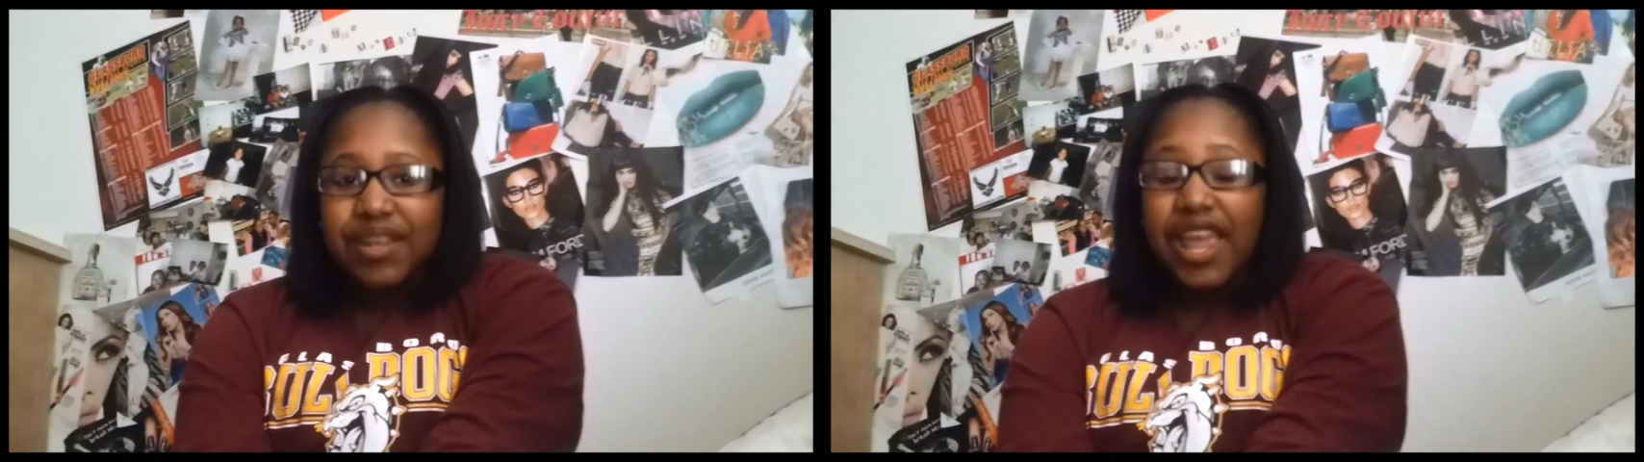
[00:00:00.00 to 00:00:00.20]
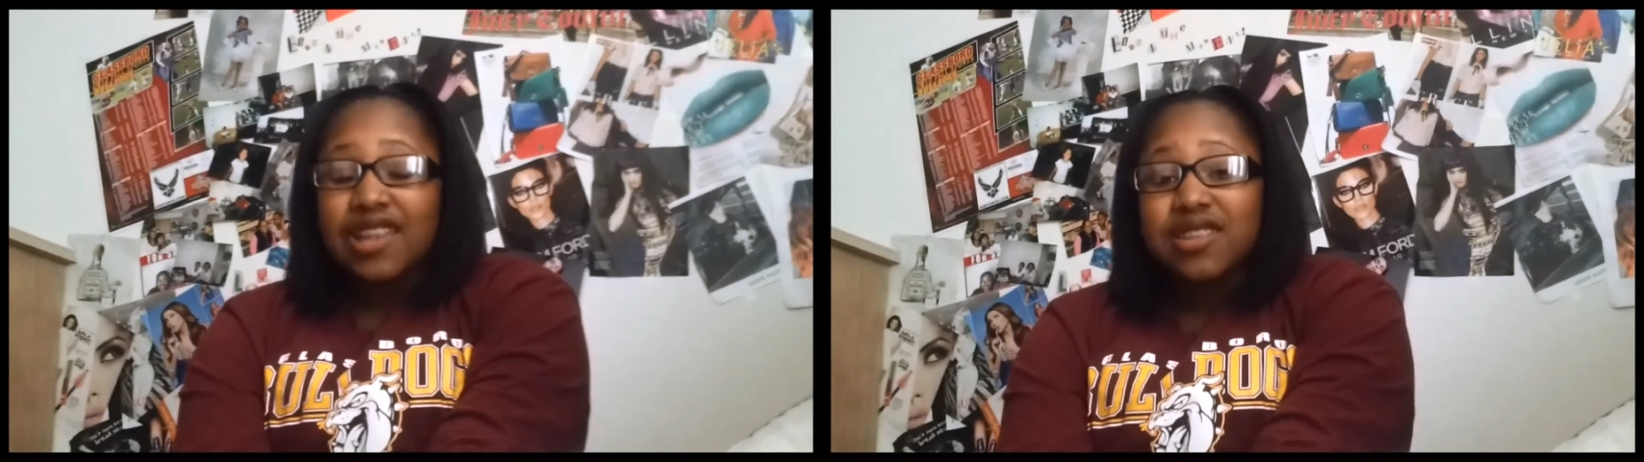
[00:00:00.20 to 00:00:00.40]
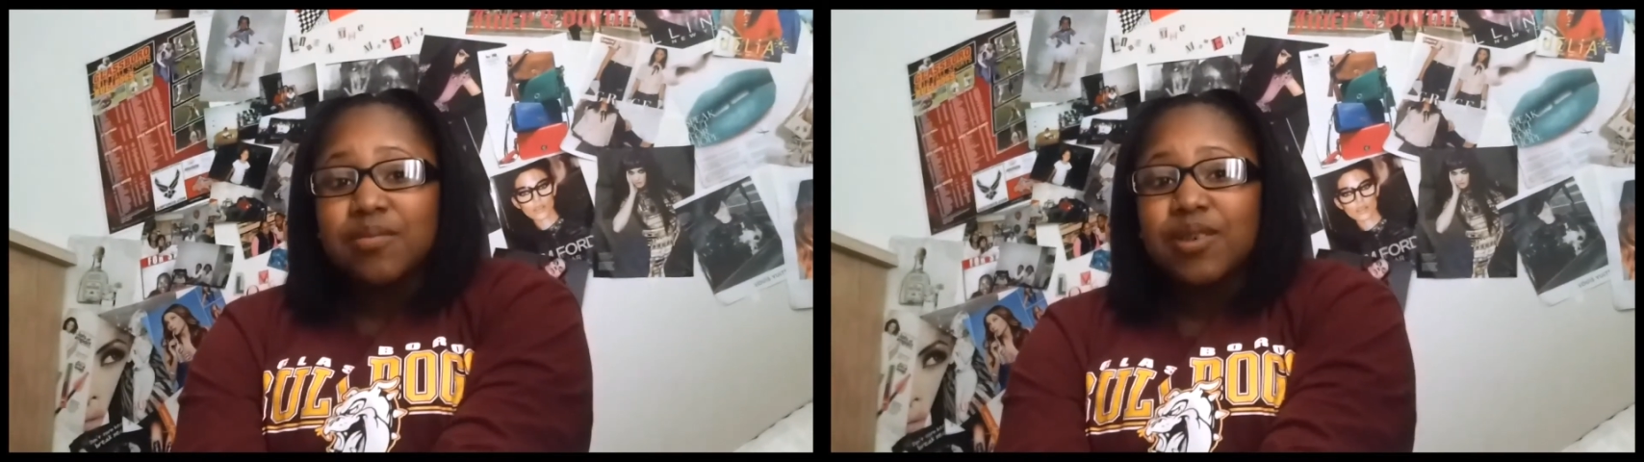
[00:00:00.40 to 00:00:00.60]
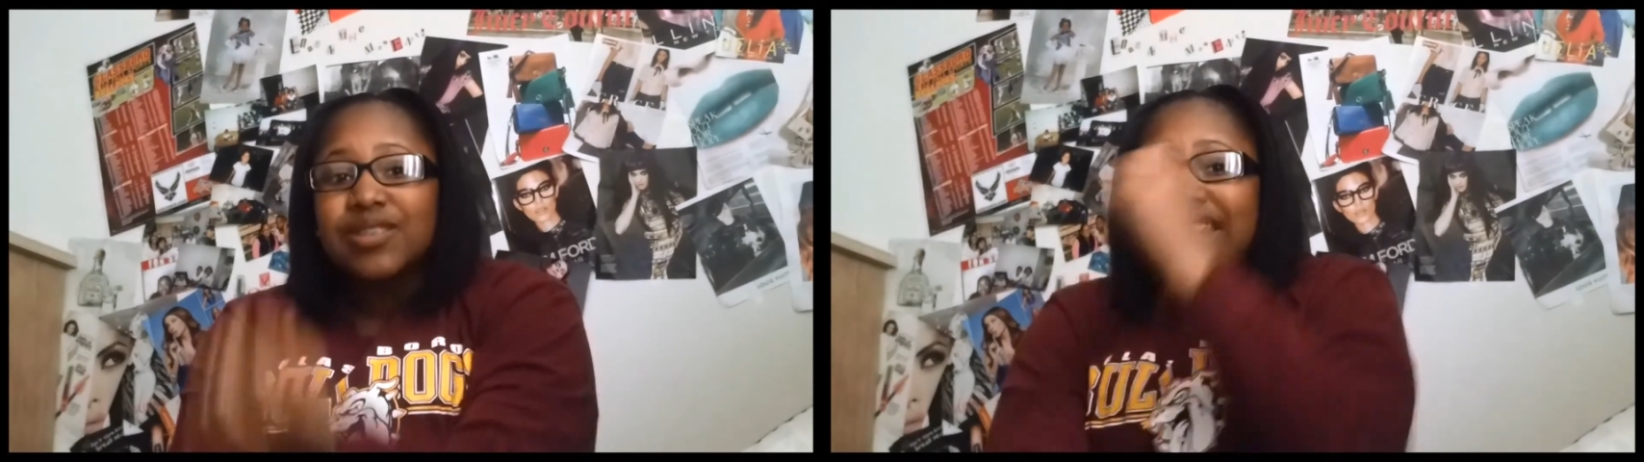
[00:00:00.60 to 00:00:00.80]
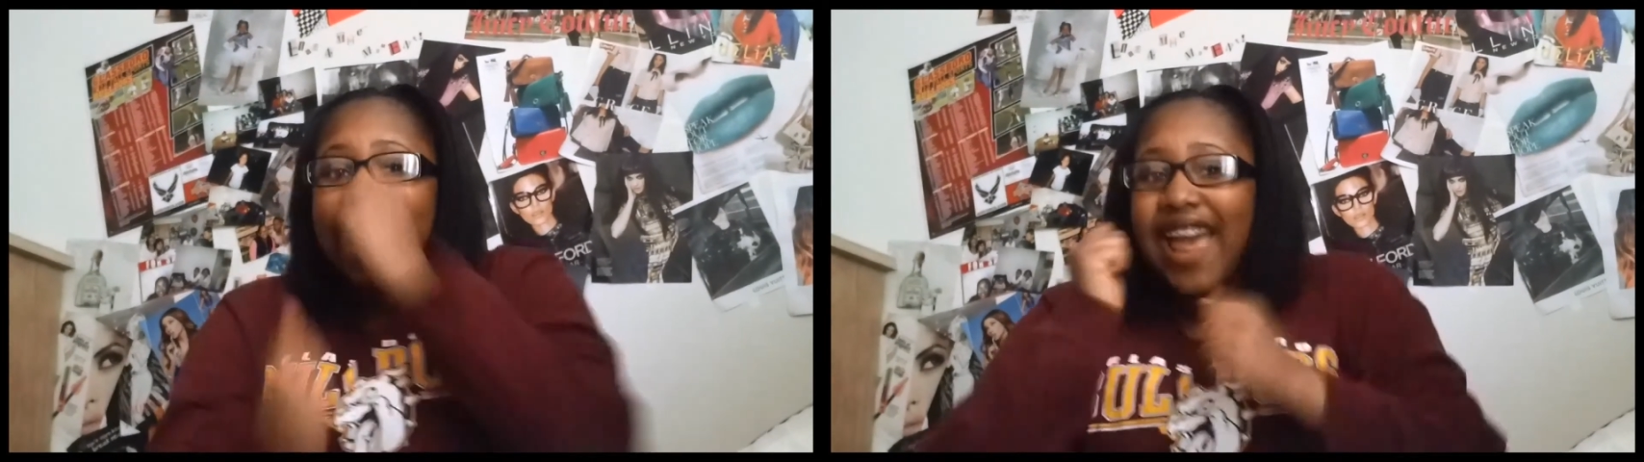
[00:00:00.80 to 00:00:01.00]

and the most